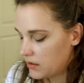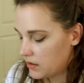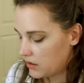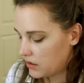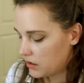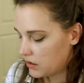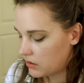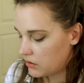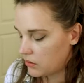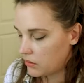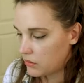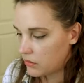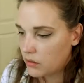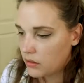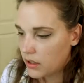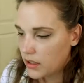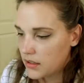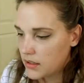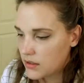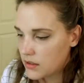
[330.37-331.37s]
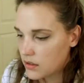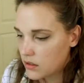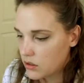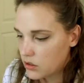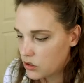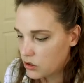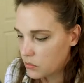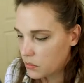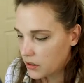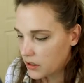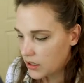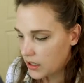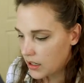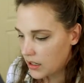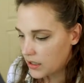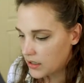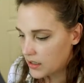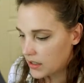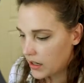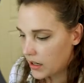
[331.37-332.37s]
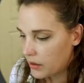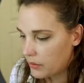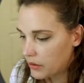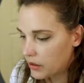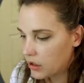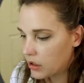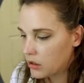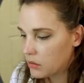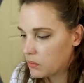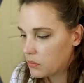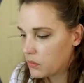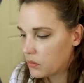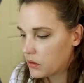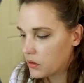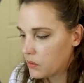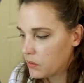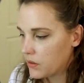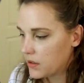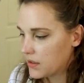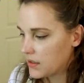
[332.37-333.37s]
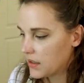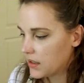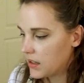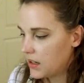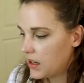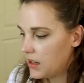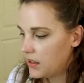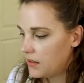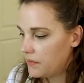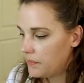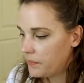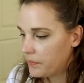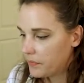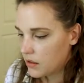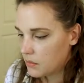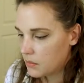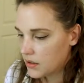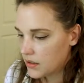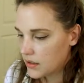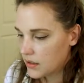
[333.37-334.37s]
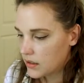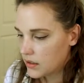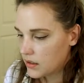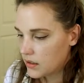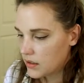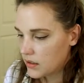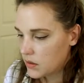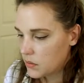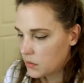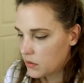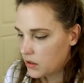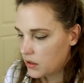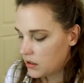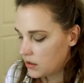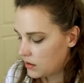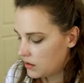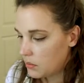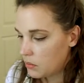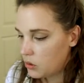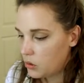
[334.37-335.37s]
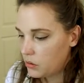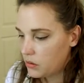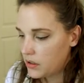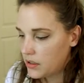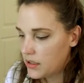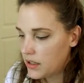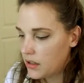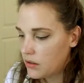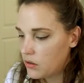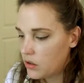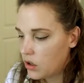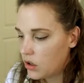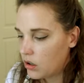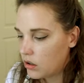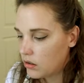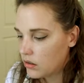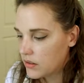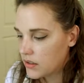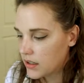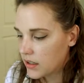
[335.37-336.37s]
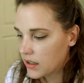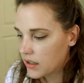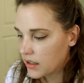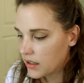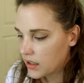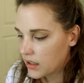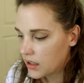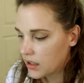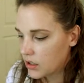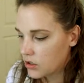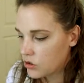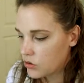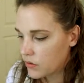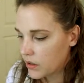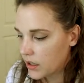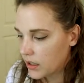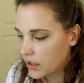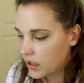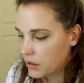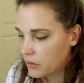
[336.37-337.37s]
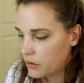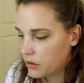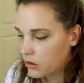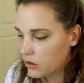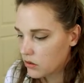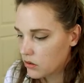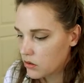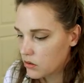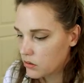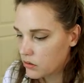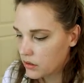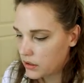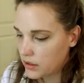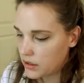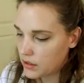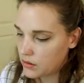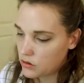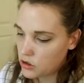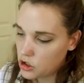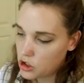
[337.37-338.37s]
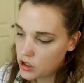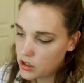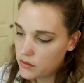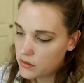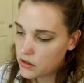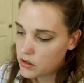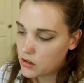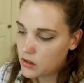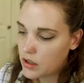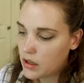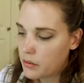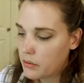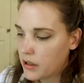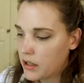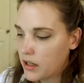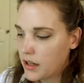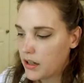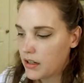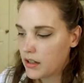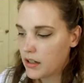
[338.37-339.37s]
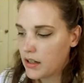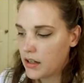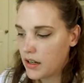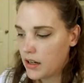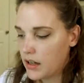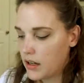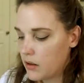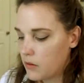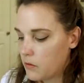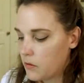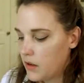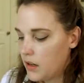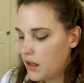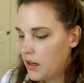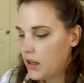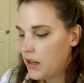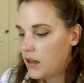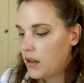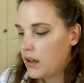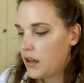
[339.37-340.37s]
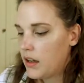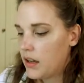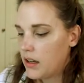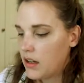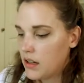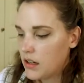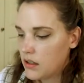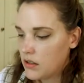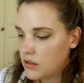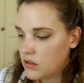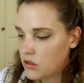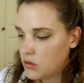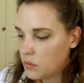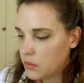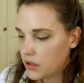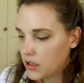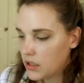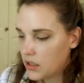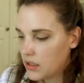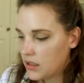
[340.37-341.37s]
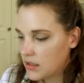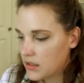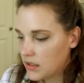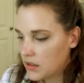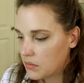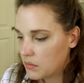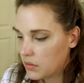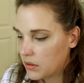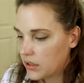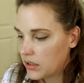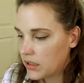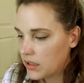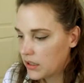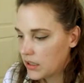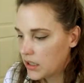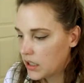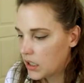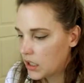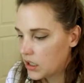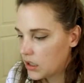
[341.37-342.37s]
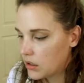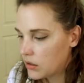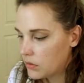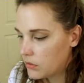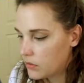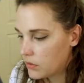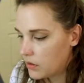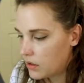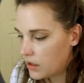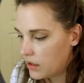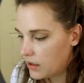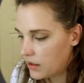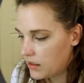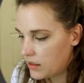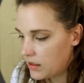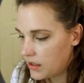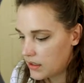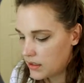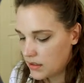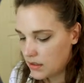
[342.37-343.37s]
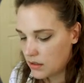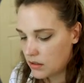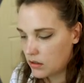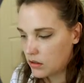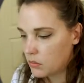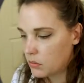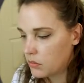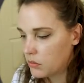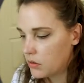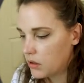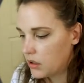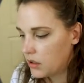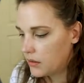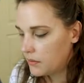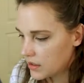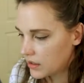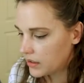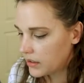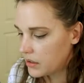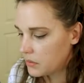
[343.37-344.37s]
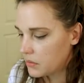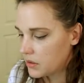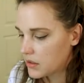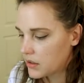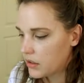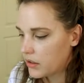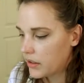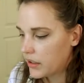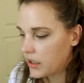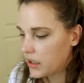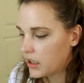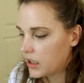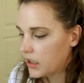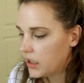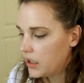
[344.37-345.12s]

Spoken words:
So let's duplicate our artboard once again. gonna select this one. I'm holding down Alt and clicking and dragging while also holding down Shift, so that way I can have a duplicate completely of this artboard. Delete what's on there.